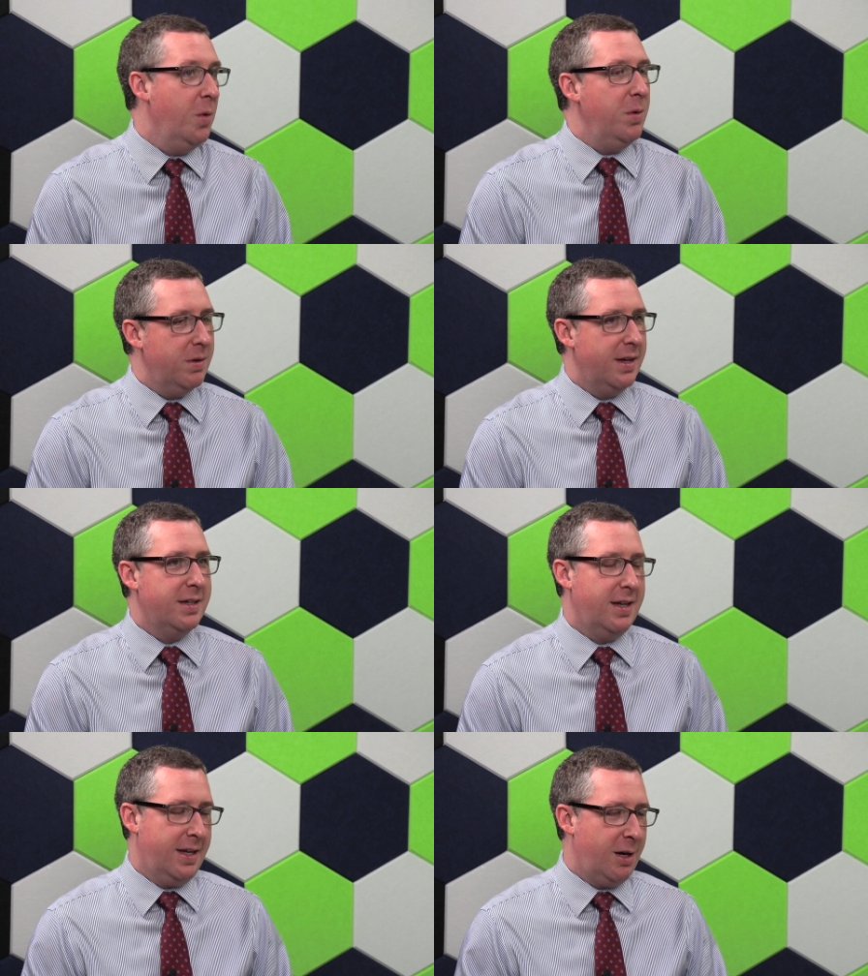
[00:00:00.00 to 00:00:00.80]
Well,
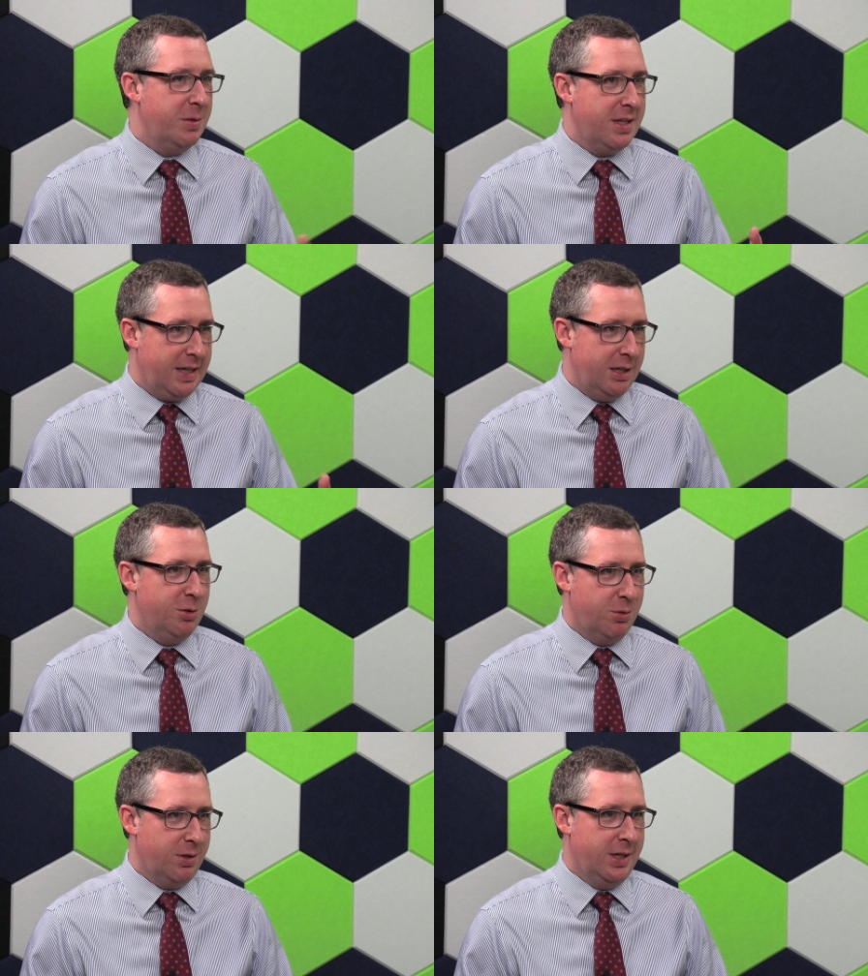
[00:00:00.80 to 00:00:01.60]
and I would think in
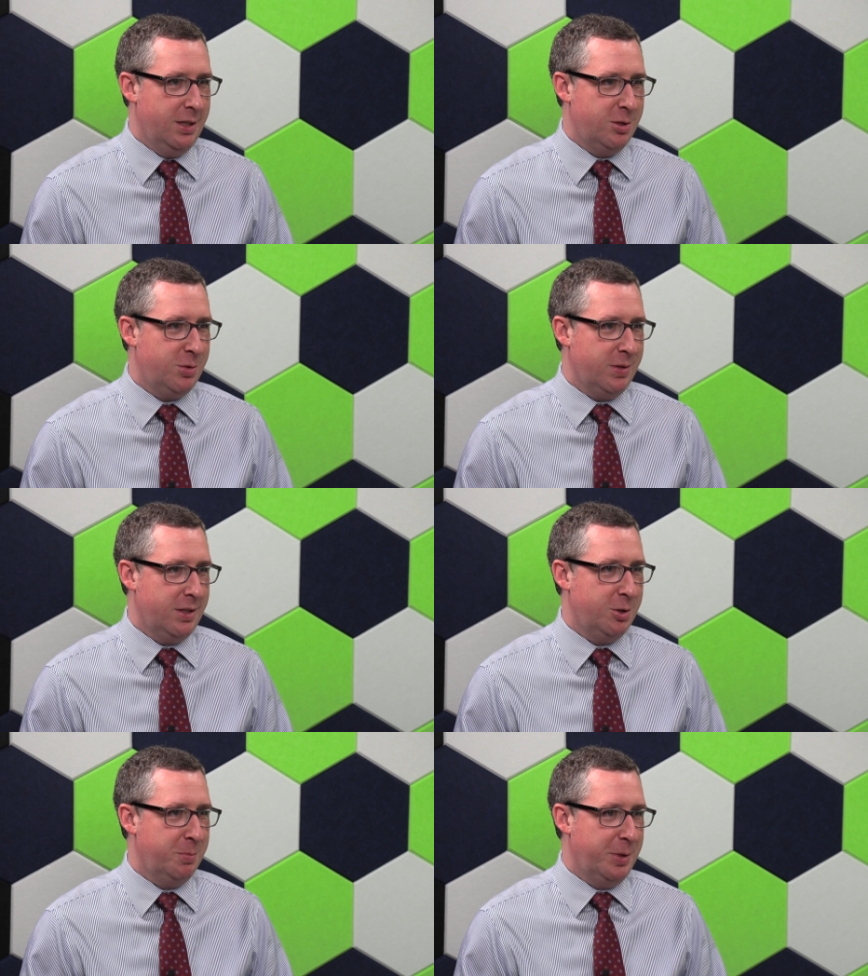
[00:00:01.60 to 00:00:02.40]
your
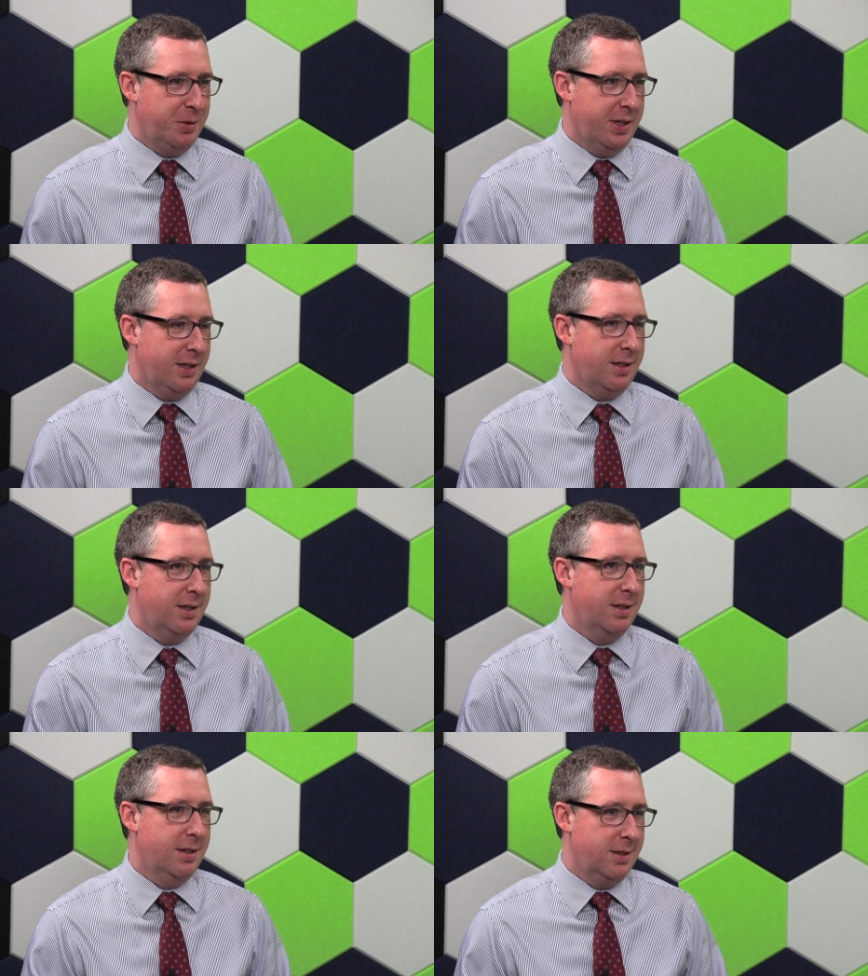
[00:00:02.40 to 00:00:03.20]
industry, you're building
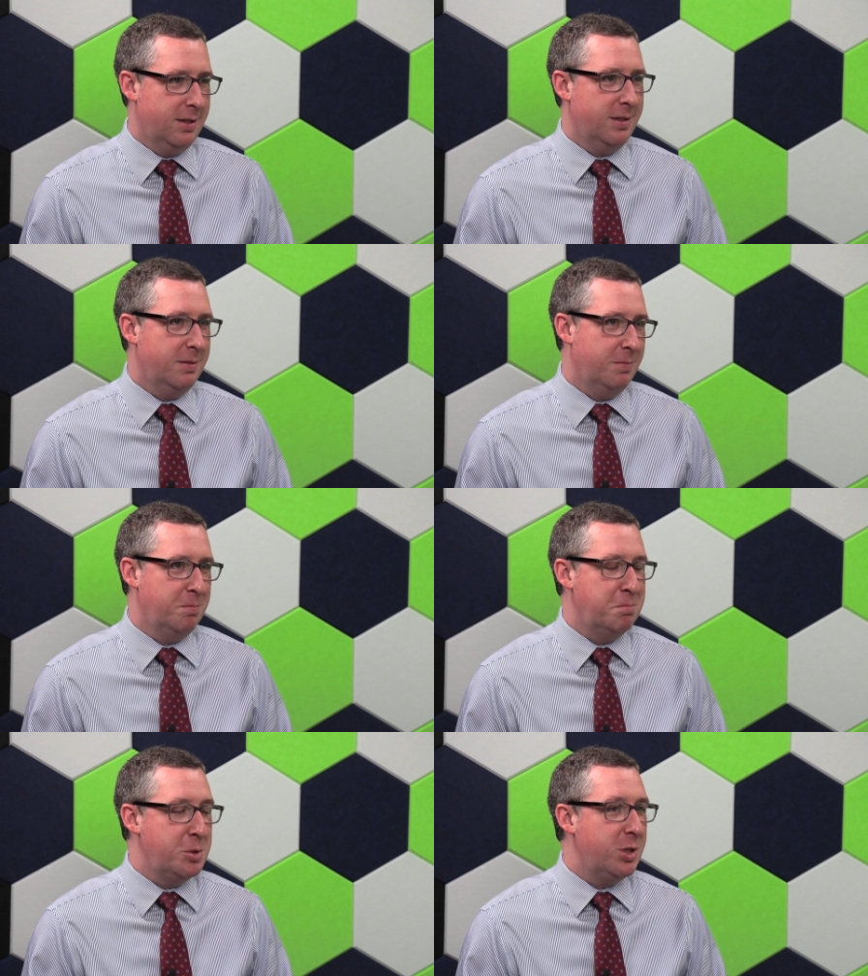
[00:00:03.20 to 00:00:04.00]

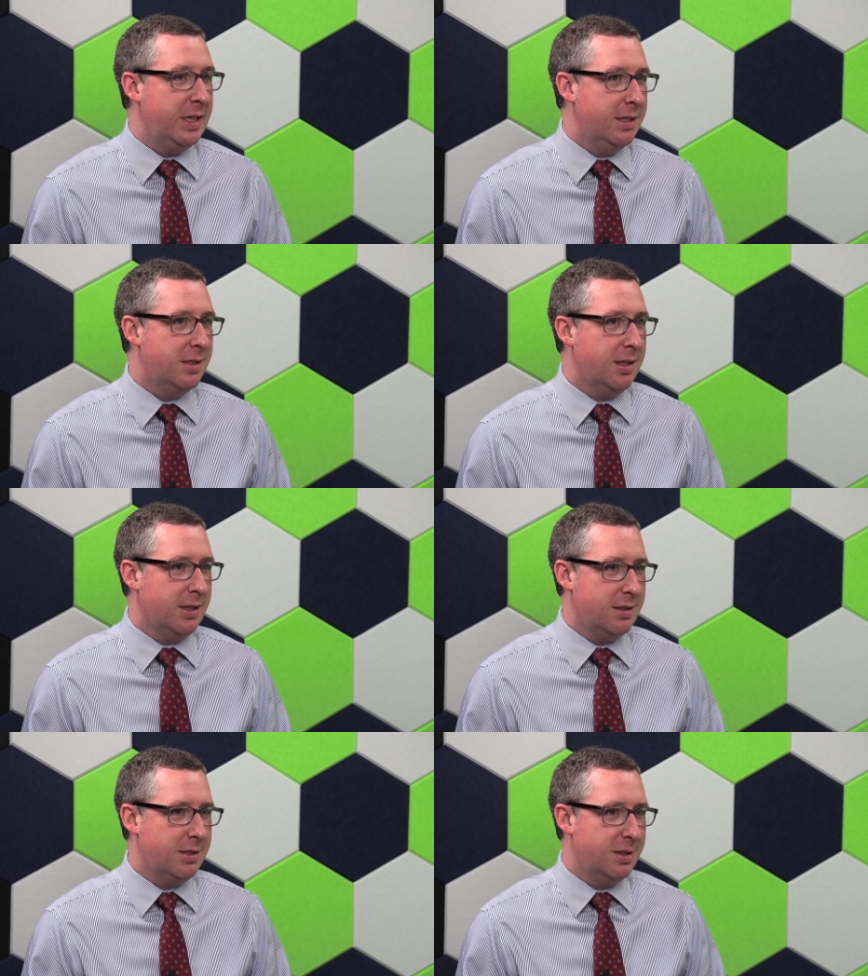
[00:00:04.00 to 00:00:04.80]
machines
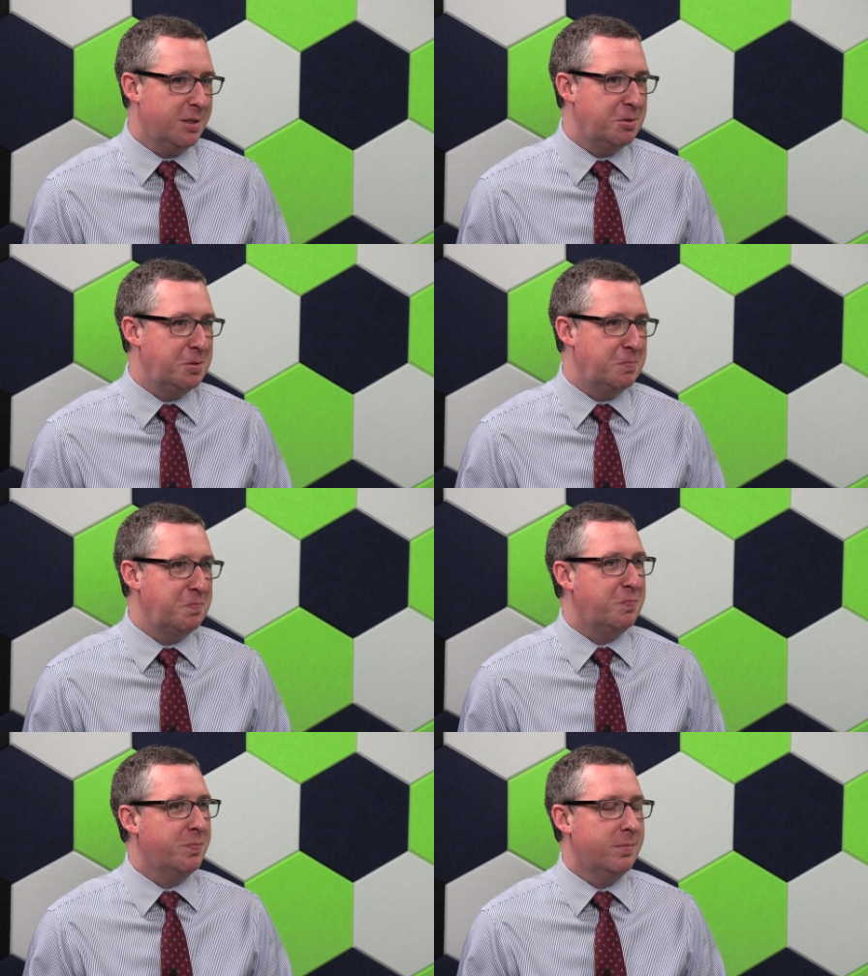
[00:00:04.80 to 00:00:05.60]
that
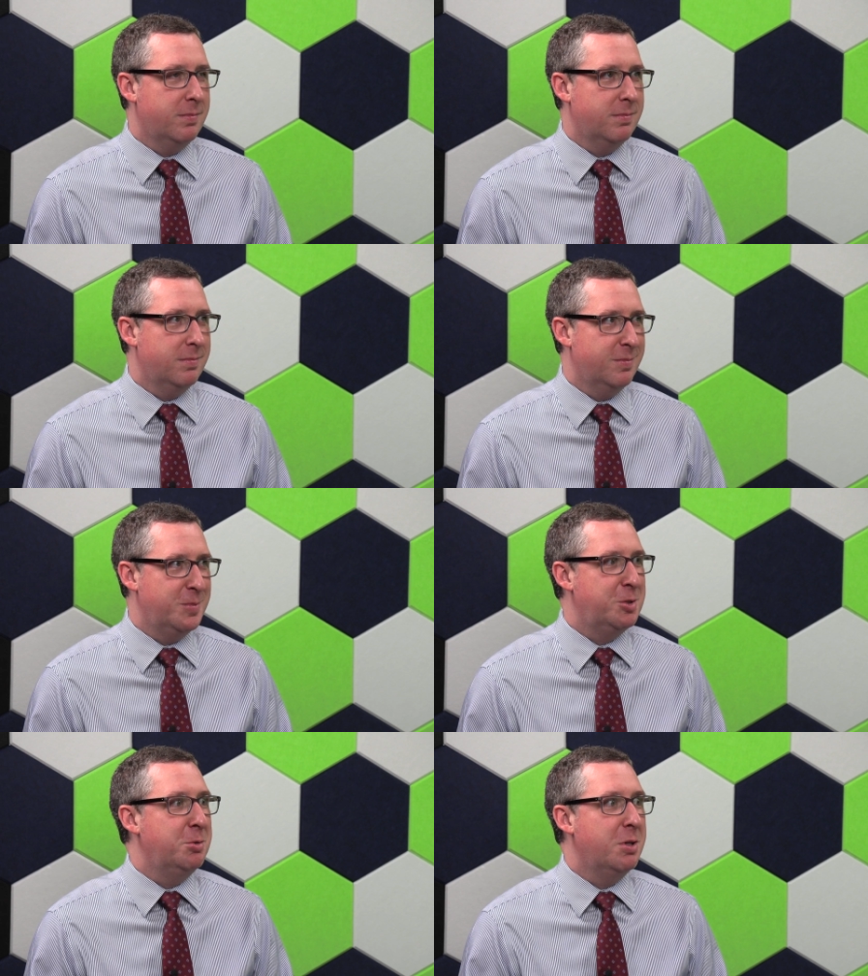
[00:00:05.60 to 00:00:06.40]

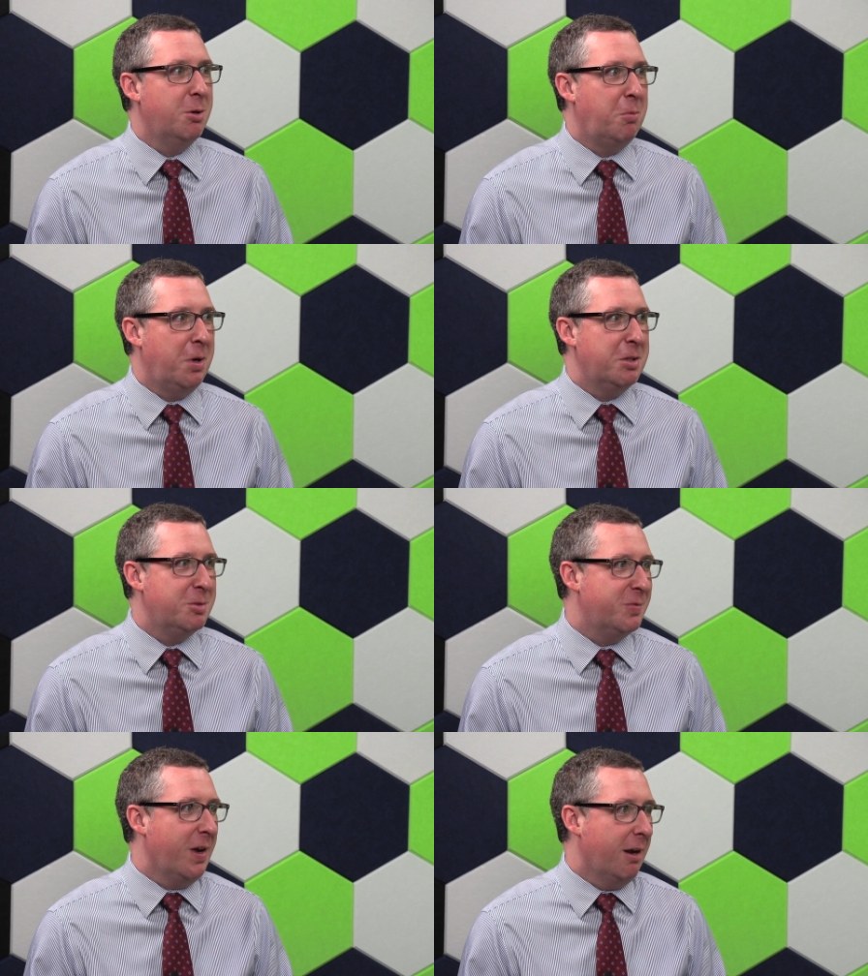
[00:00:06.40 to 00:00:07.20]
you don't want
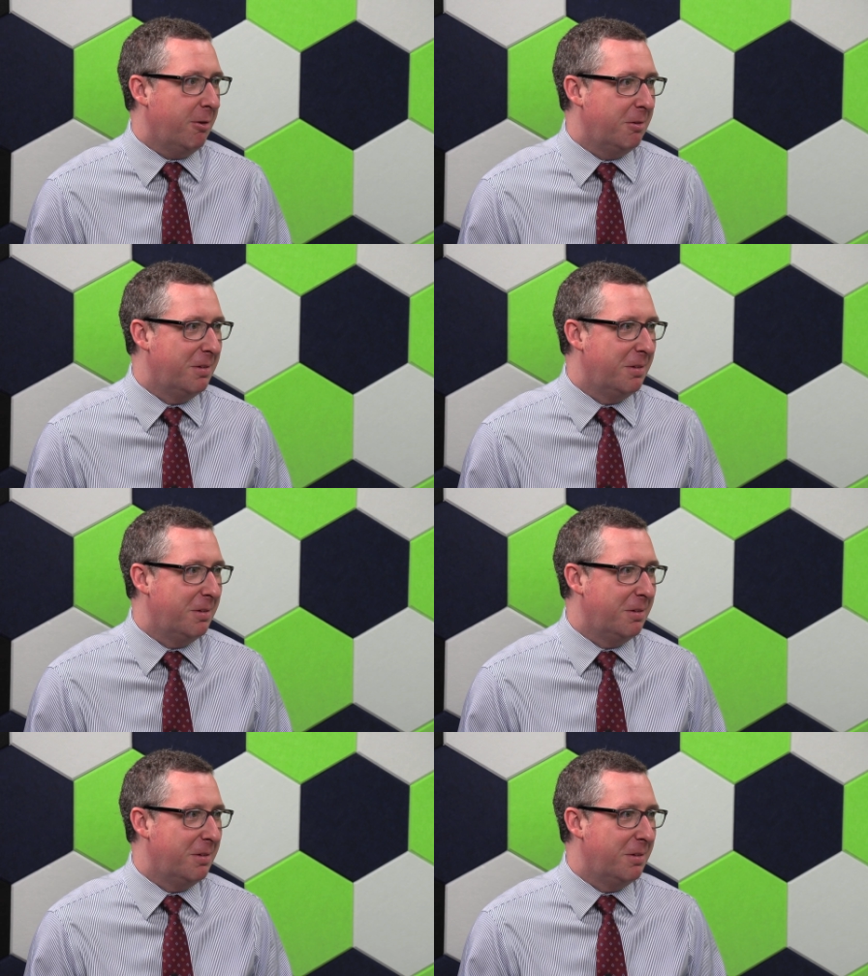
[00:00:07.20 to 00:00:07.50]
to fail.